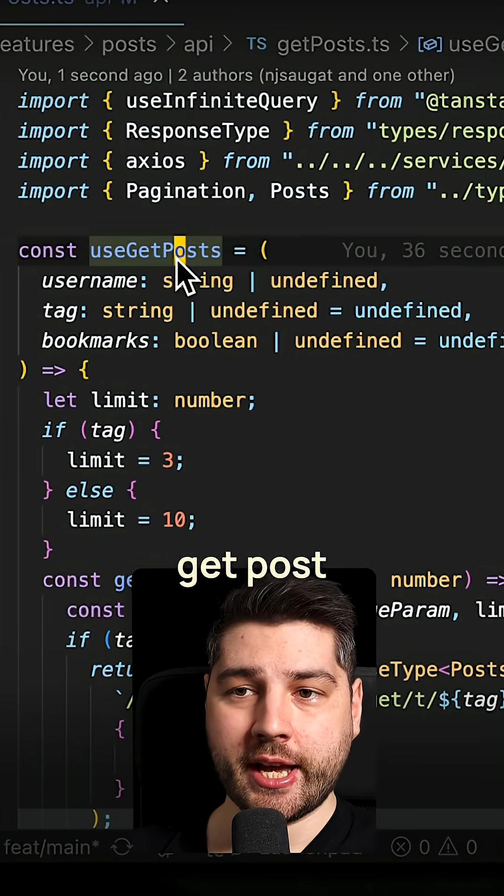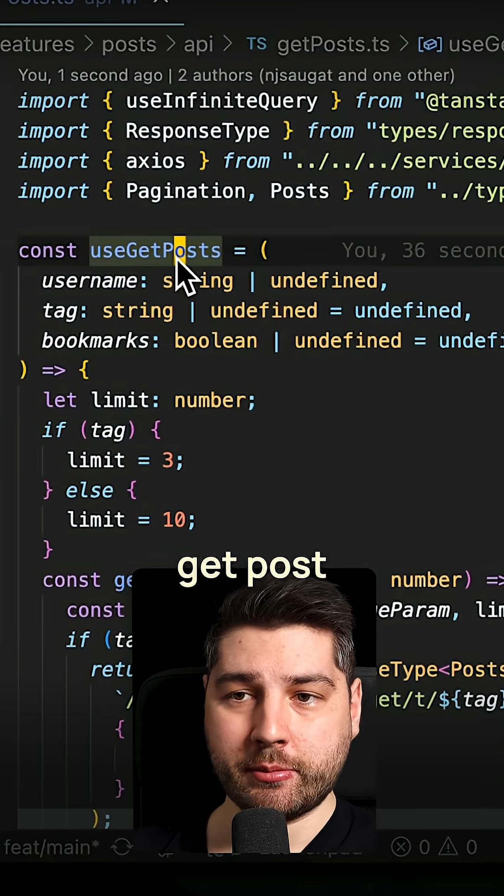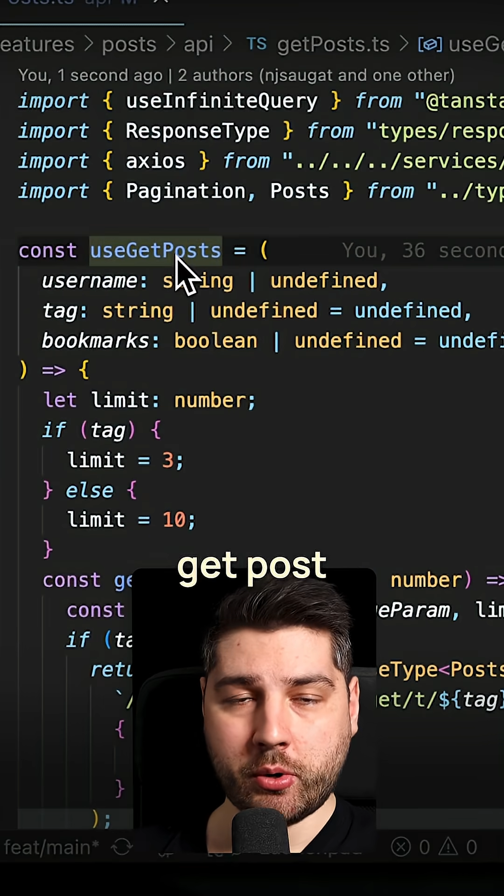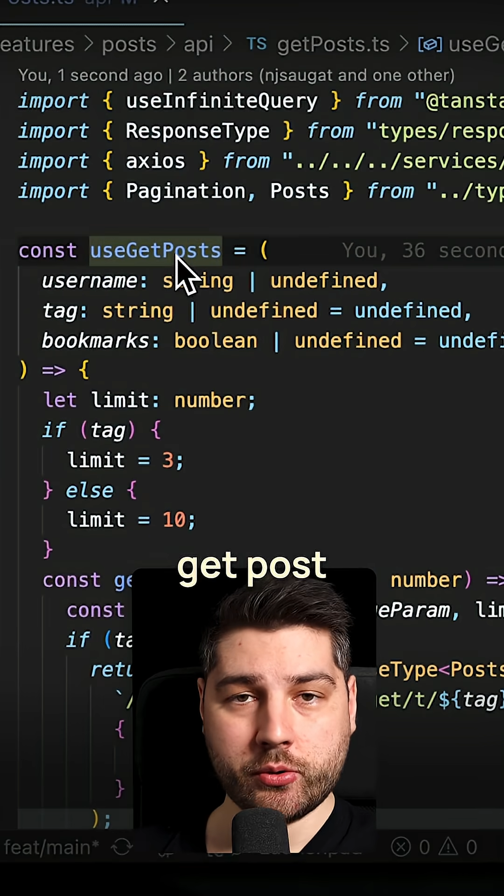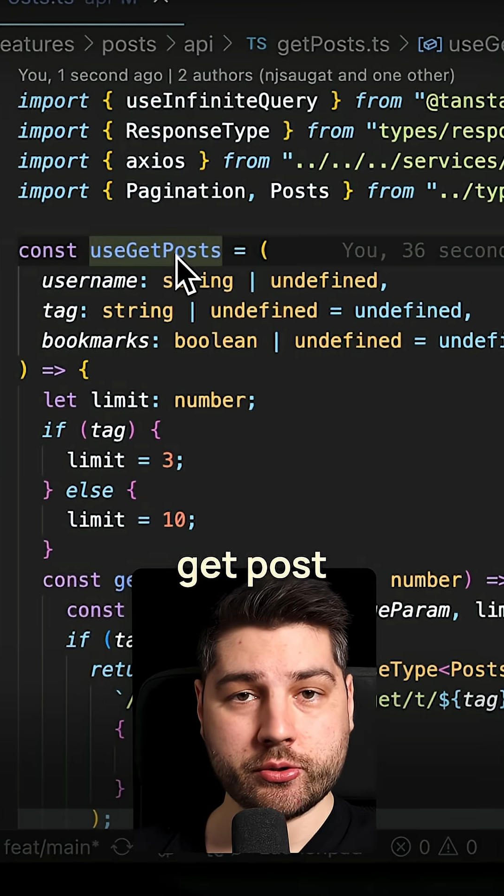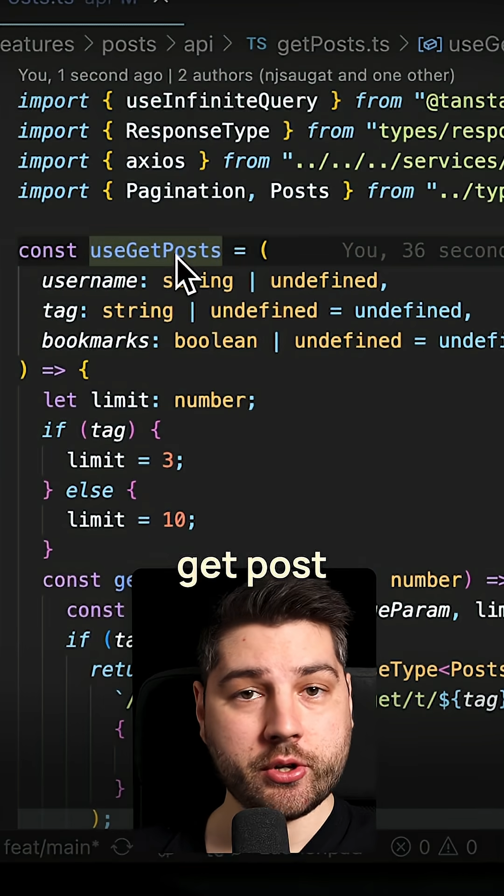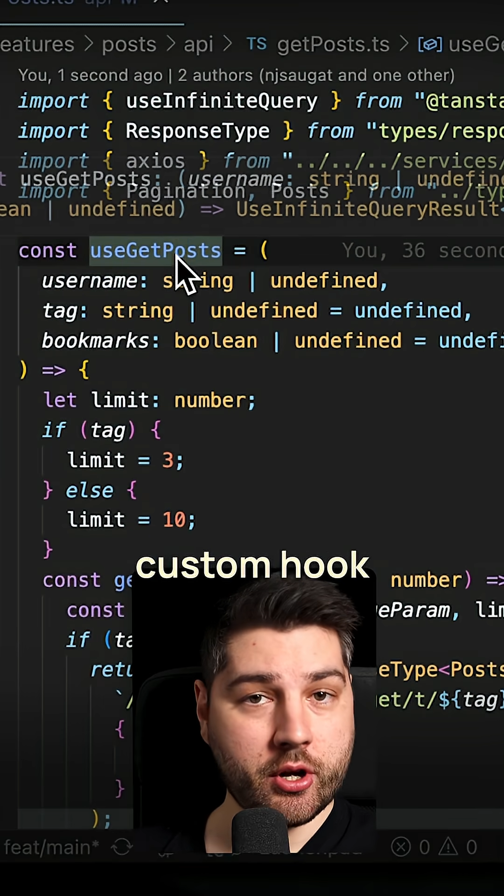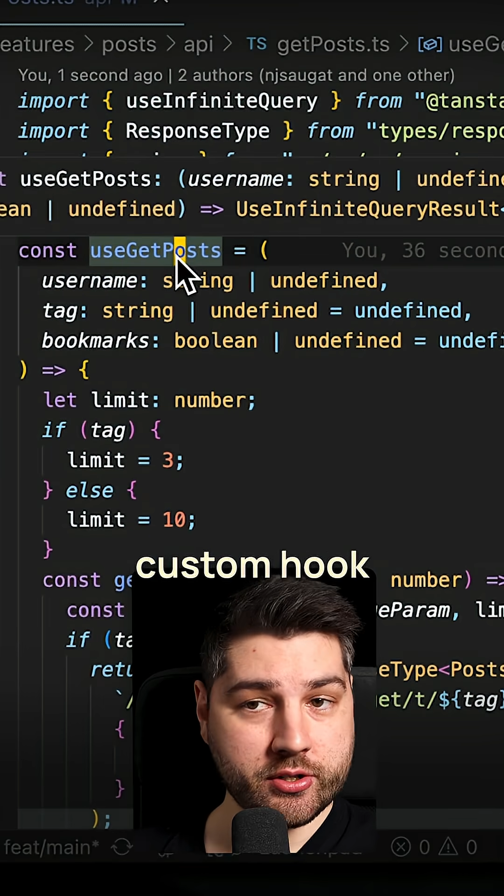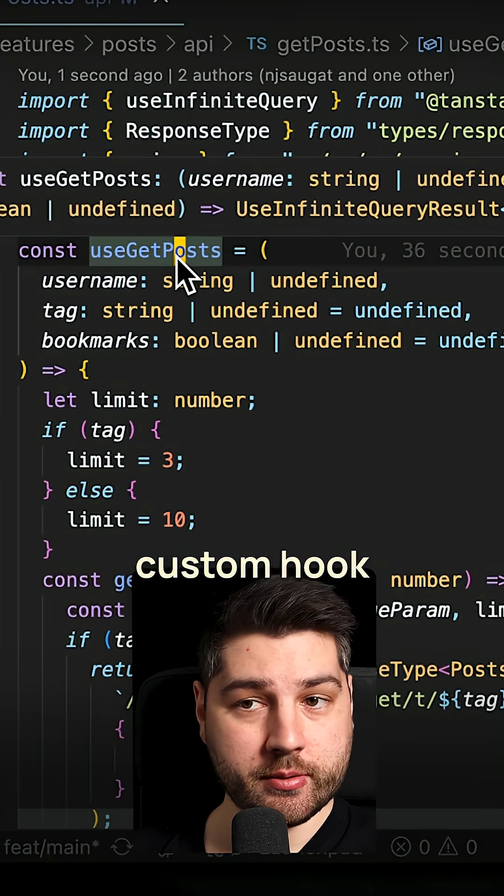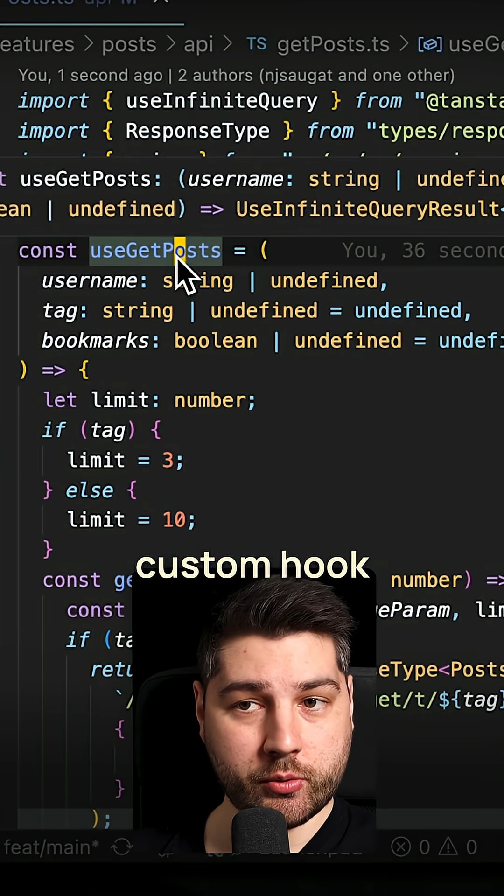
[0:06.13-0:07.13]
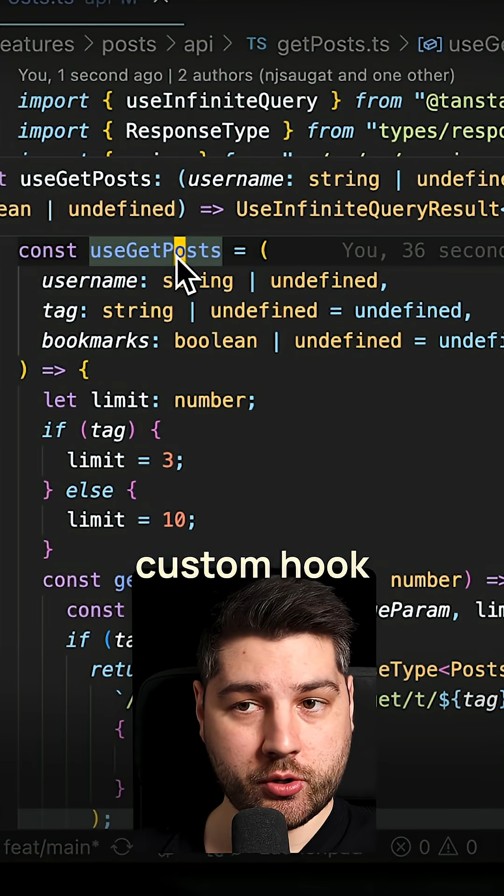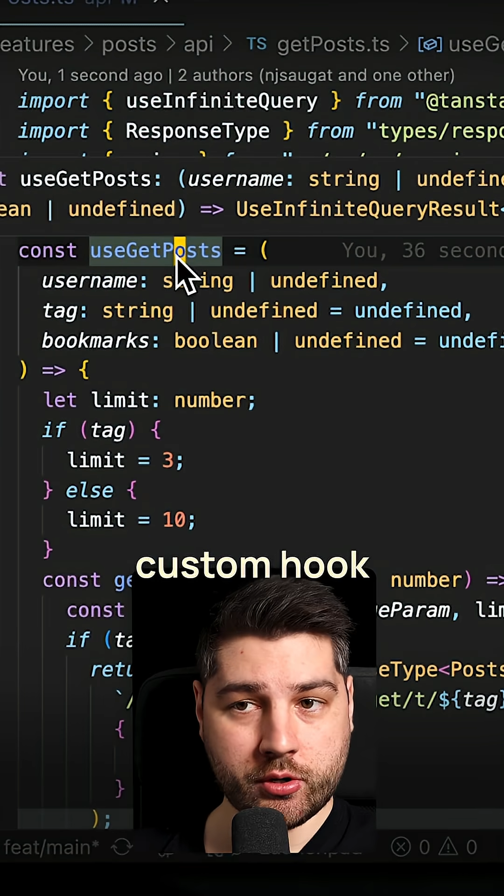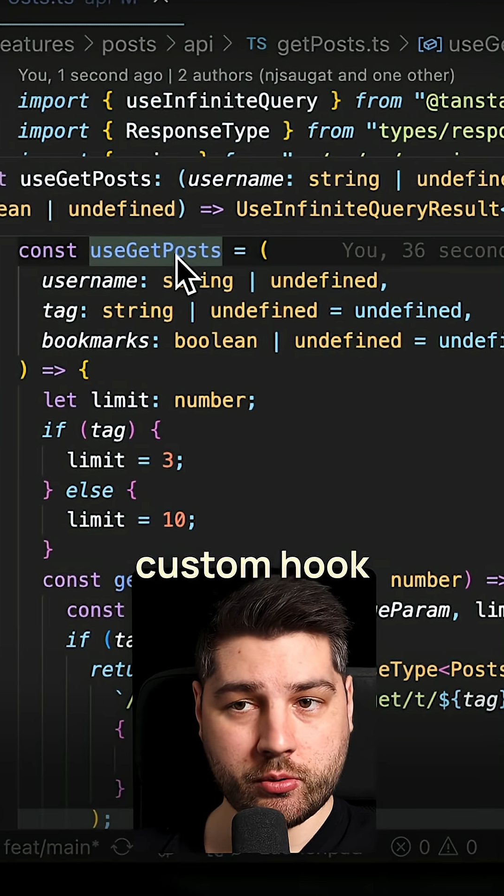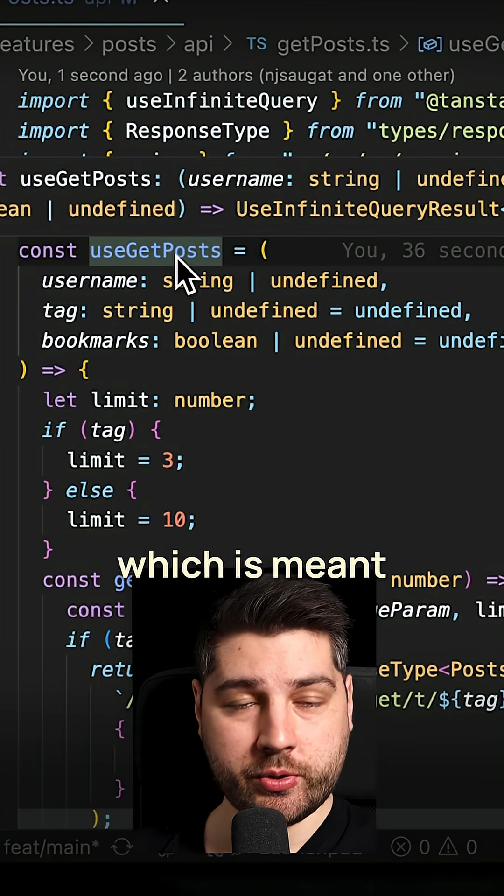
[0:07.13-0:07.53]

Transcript: get post custom hook,